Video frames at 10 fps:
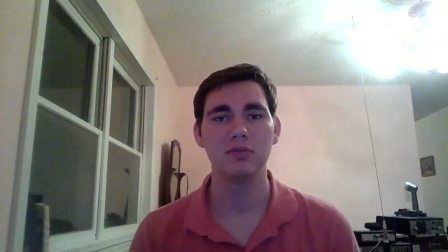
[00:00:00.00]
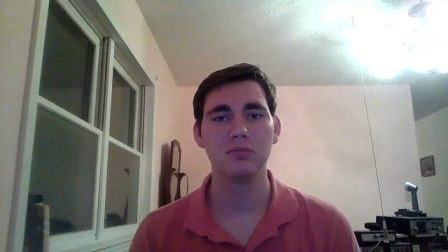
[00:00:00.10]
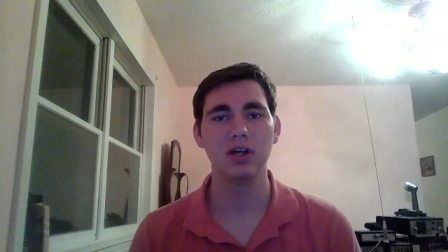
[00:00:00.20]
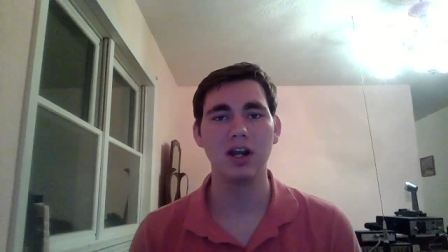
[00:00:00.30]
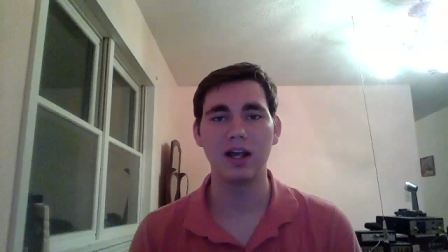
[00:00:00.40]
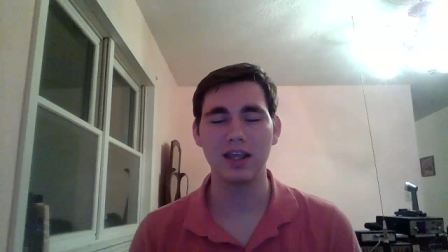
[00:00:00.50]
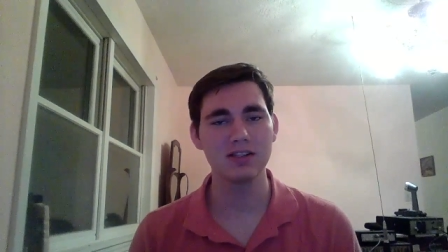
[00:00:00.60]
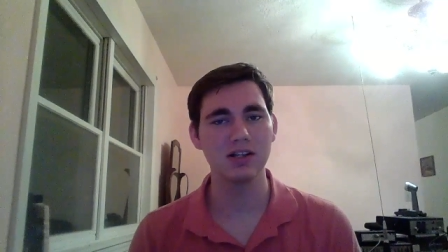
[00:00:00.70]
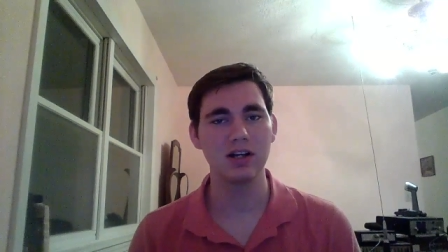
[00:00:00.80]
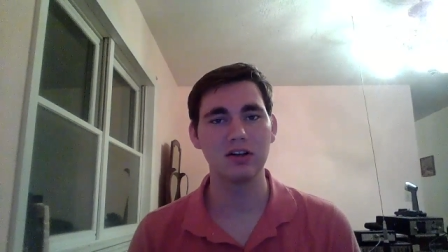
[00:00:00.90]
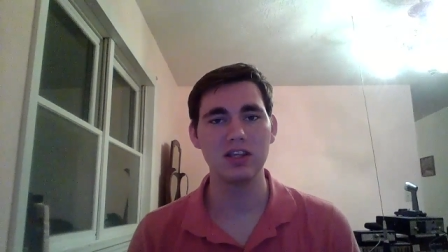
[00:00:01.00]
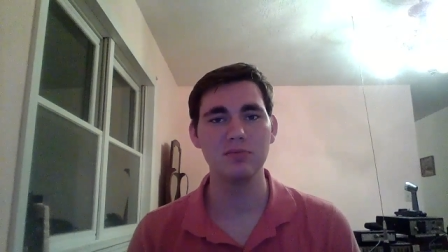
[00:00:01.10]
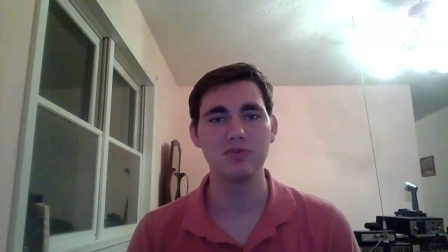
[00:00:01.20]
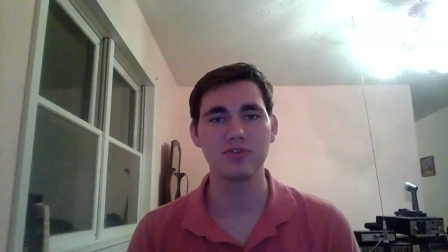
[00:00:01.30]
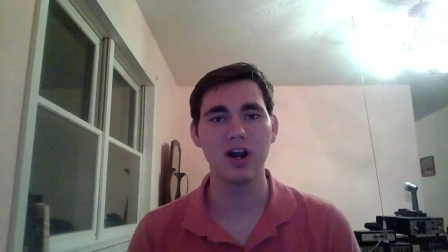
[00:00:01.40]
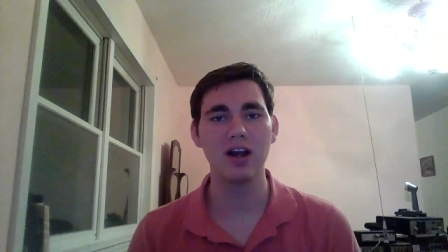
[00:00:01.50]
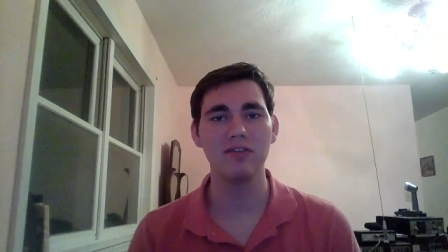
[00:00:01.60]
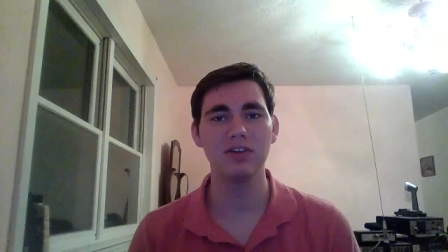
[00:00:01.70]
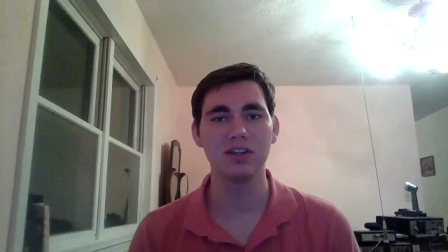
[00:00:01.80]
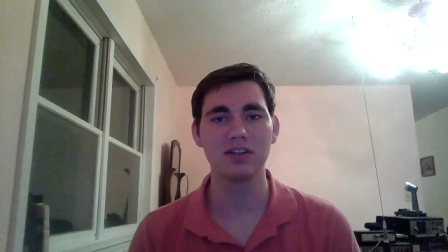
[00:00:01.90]
but I guess I'll keep
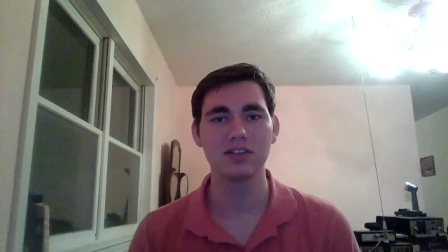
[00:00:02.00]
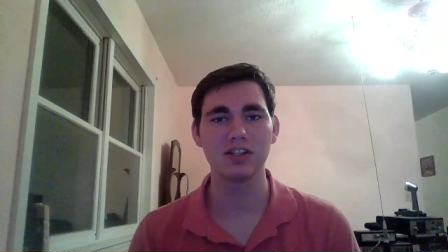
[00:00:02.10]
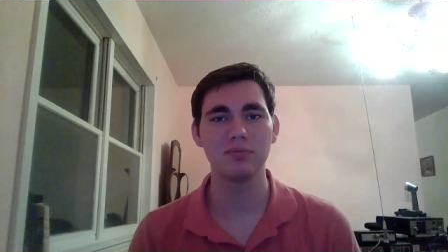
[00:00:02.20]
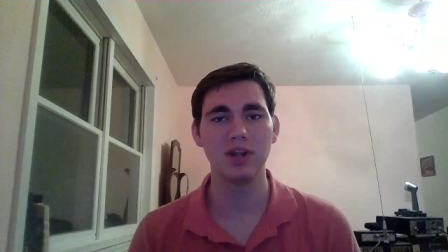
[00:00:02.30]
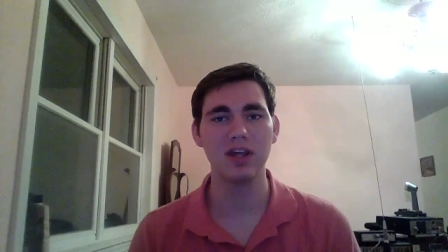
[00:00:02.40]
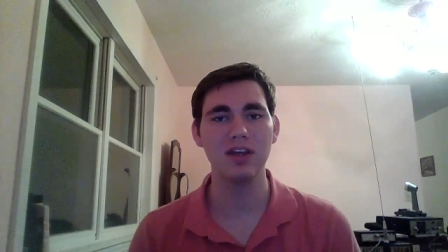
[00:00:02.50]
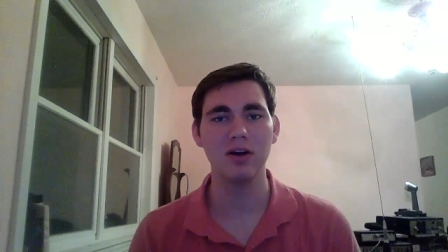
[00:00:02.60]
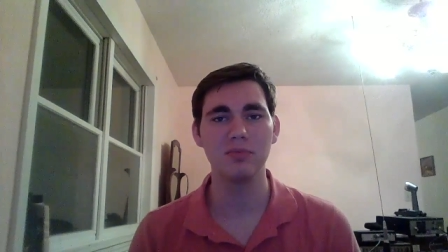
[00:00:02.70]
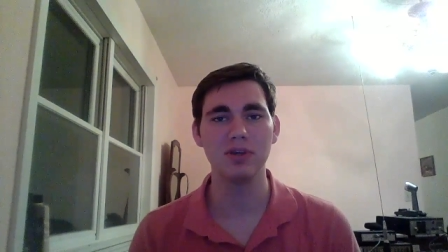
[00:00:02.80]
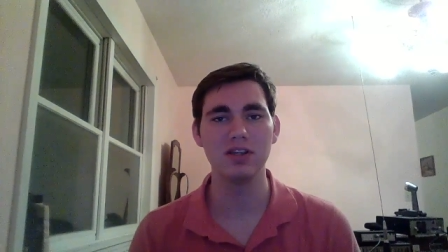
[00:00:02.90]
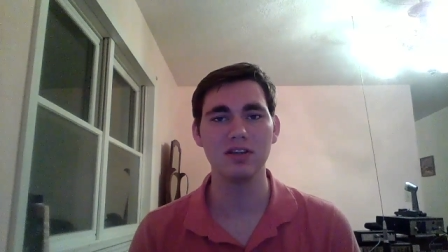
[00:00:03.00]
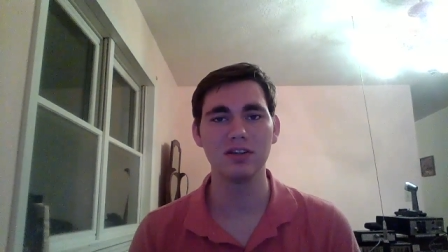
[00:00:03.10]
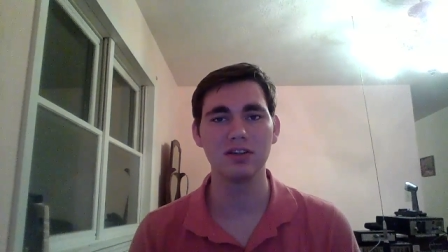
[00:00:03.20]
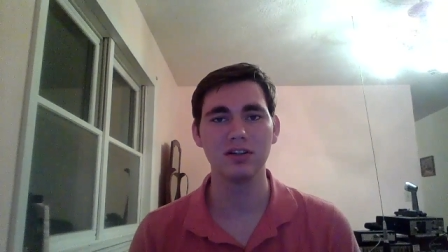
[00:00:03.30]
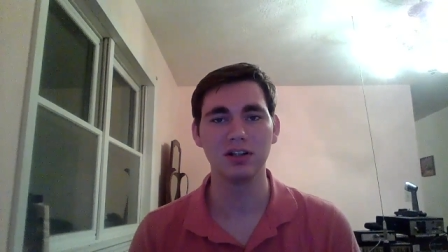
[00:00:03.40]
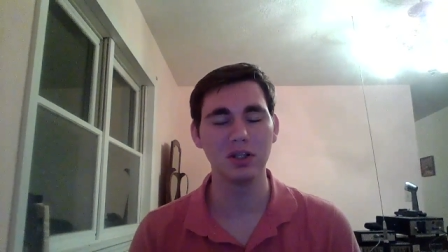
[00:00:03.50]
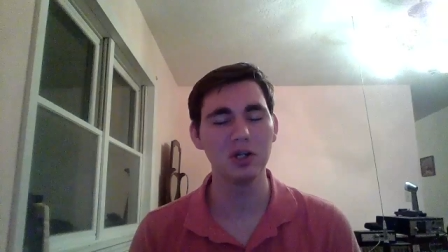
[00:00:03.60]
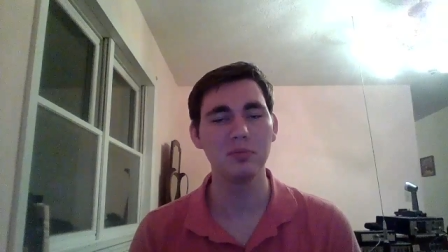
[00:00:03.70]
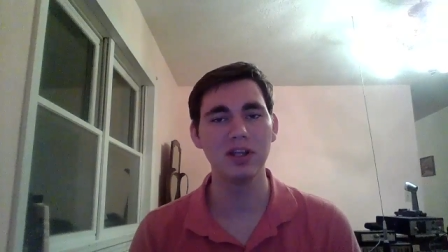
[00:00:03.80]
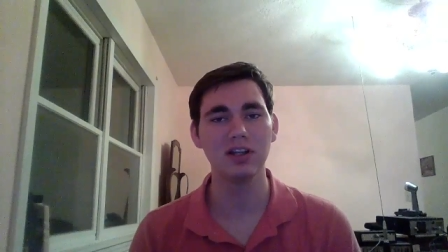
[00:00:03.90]
striving, and someday I'll be a
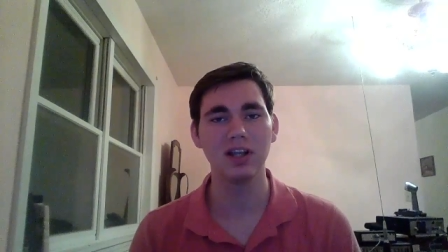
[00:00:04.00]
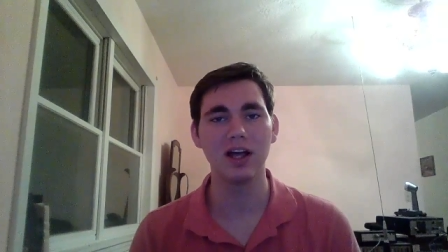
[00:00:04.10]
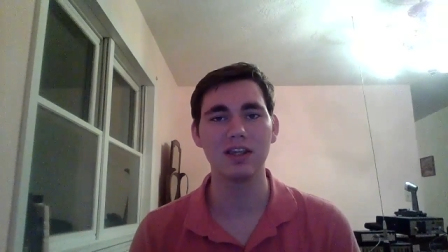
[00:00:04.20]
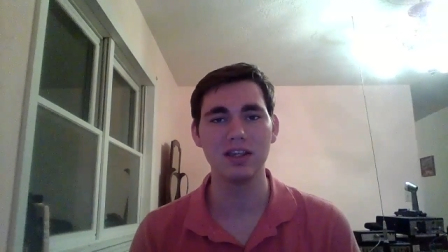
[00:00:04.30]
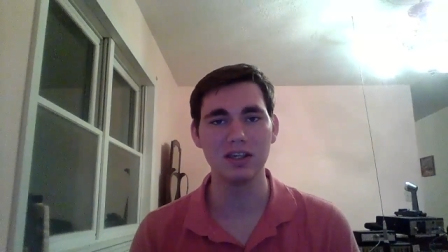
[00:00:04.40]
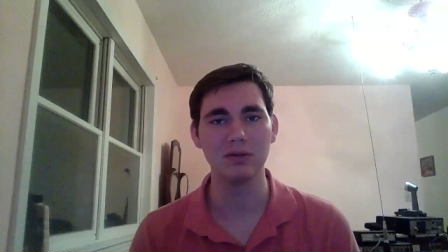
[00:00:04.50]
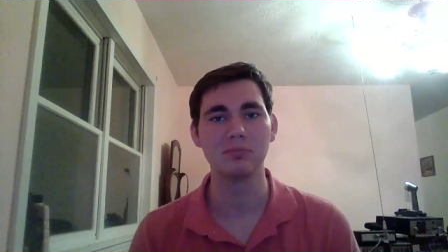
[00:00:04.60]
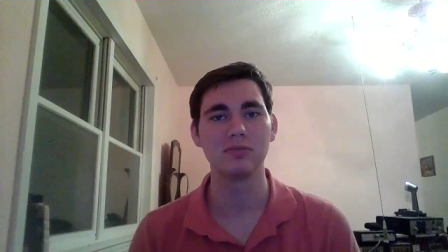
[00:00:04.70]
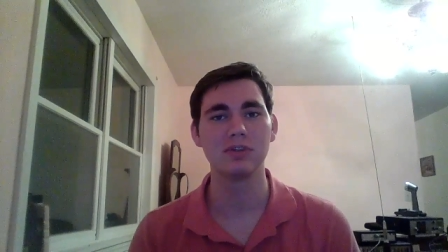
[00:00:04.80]
little bit like him.